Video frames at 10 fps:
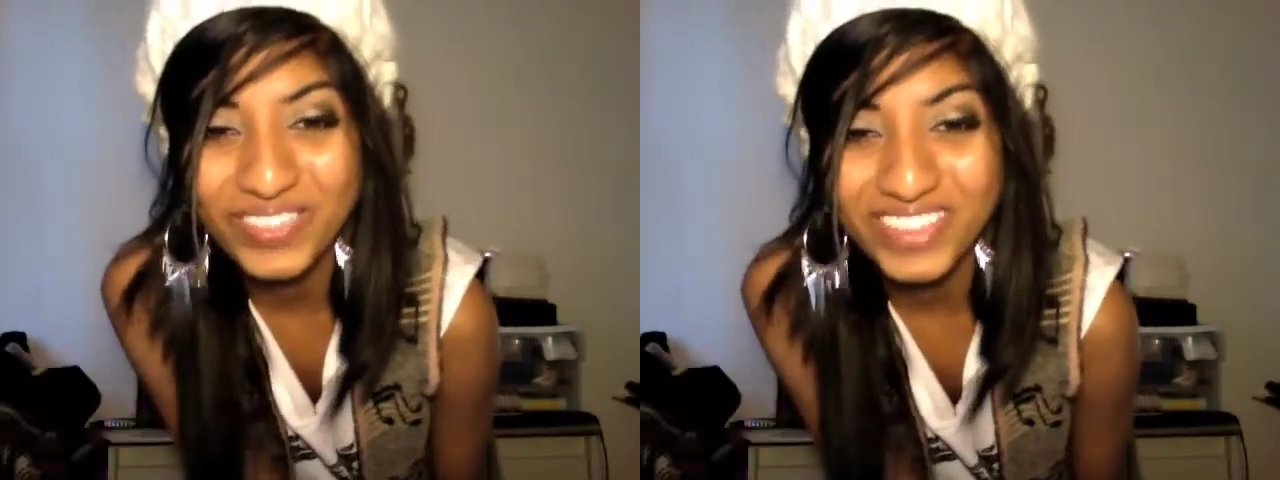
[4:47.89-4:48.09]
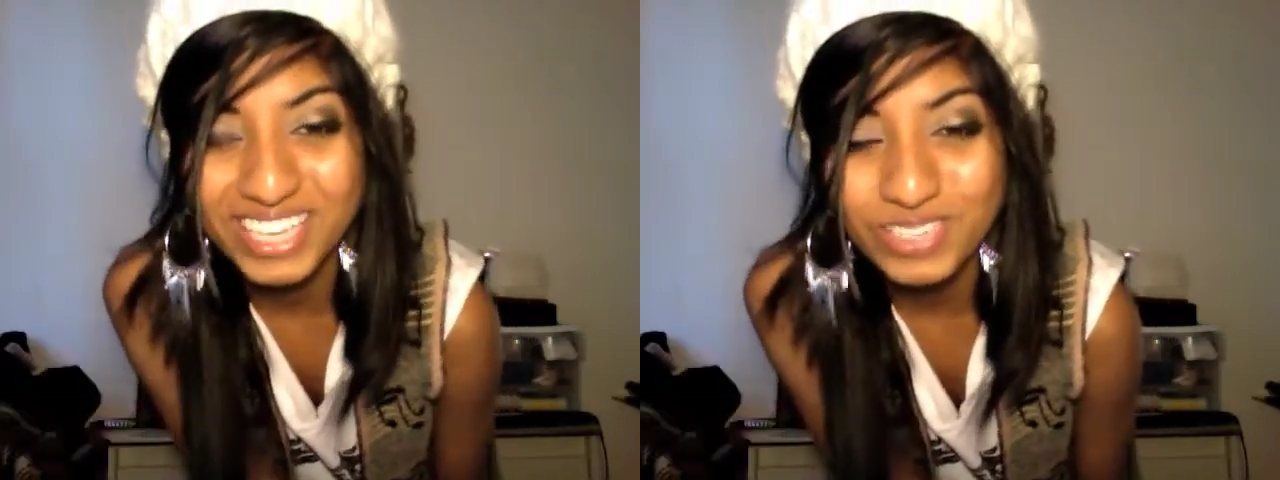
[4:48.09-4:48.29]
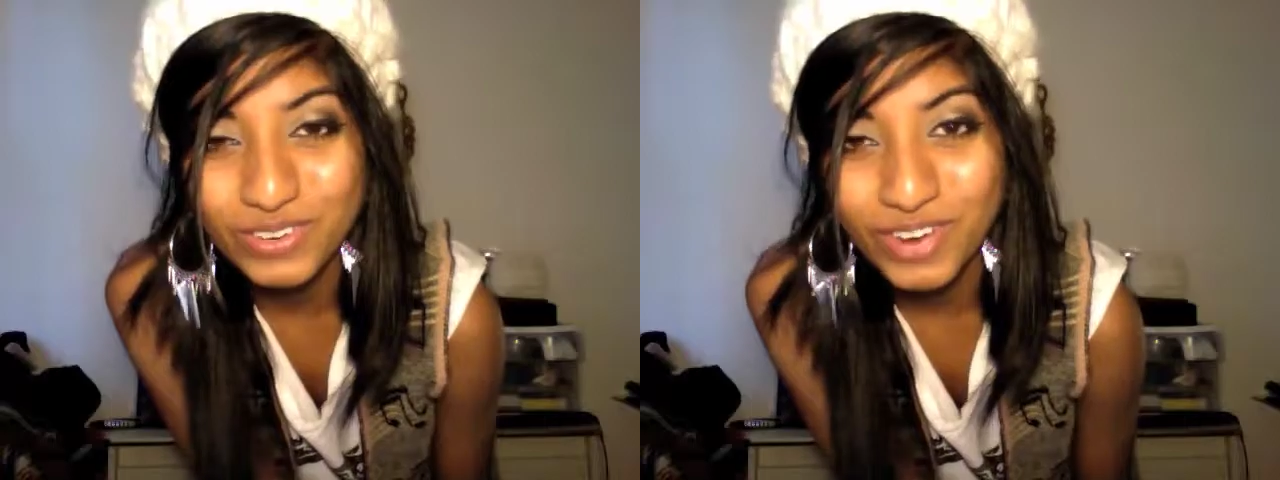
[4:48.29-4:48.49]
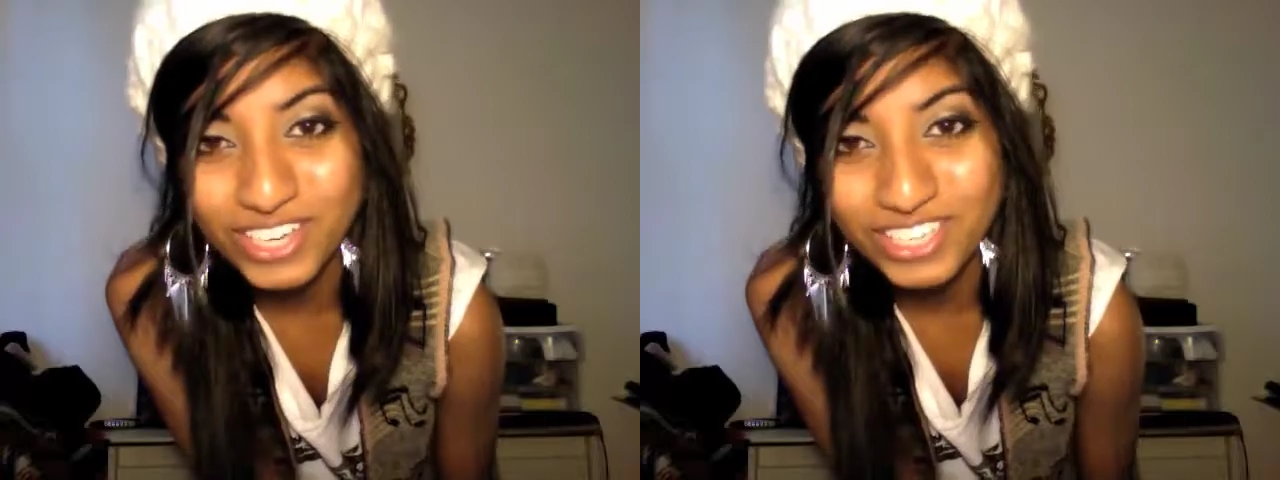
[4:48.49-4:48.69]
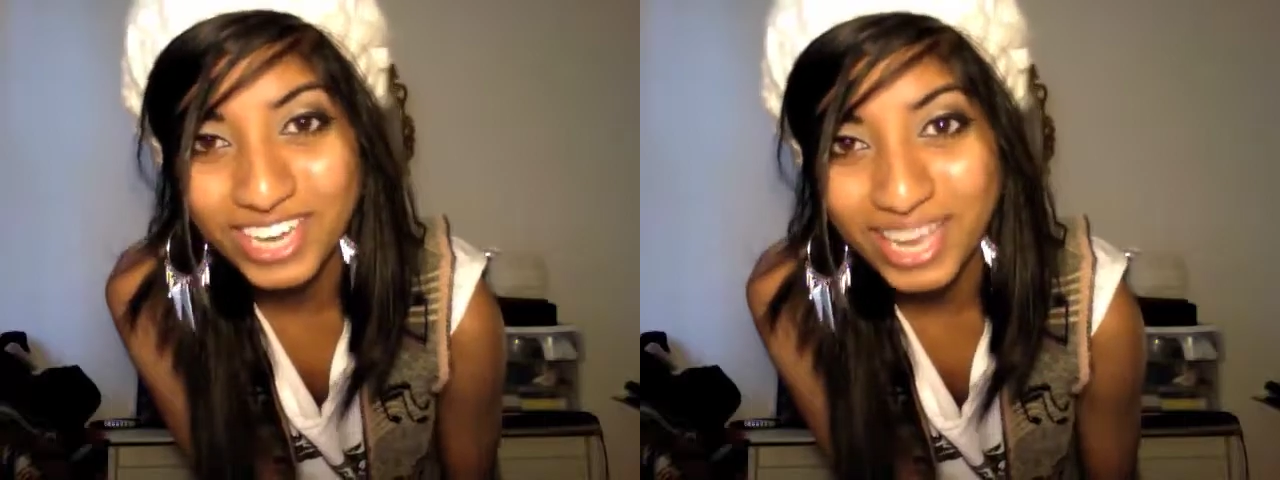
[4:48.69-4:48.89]
thanks for
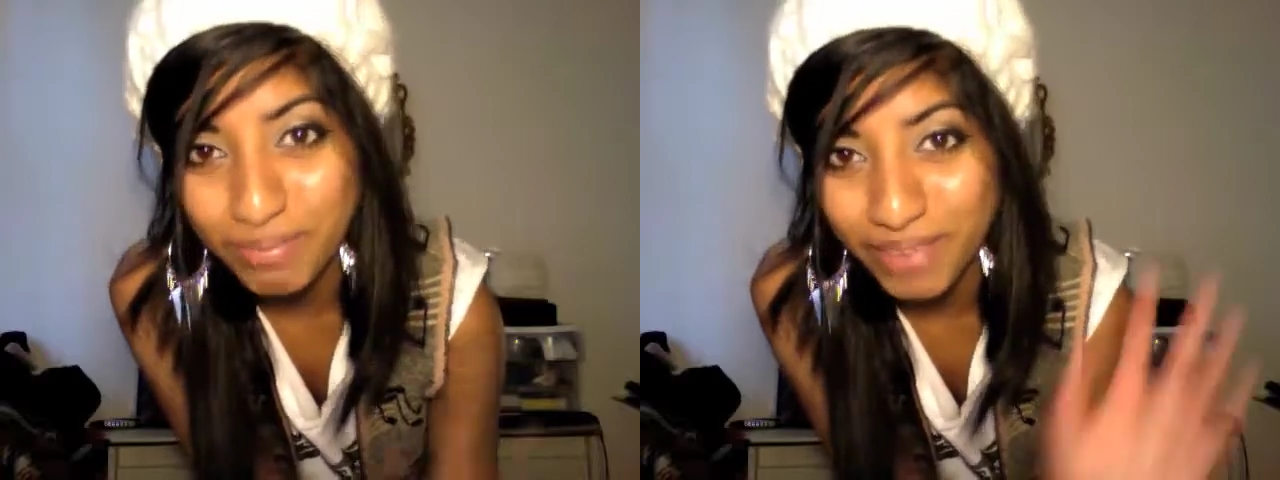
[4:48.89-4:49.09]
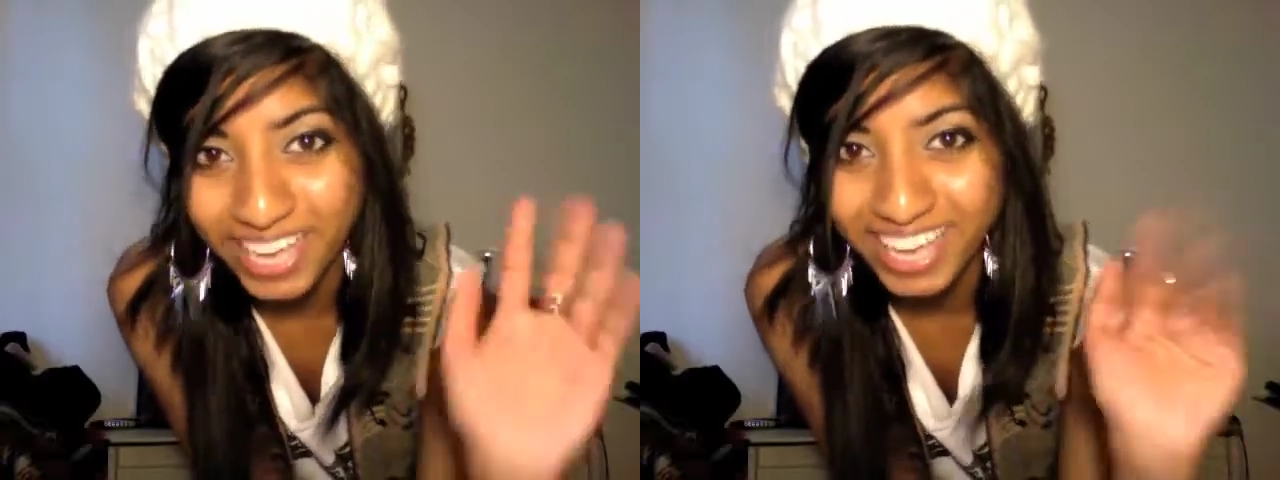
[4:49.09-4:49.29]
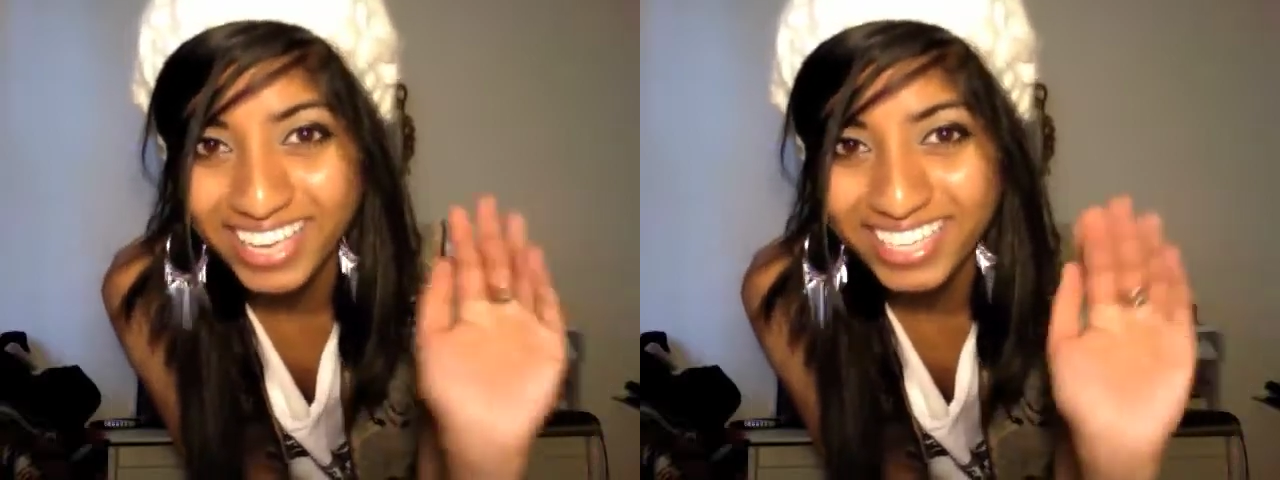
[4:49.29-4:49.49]
watching. Bye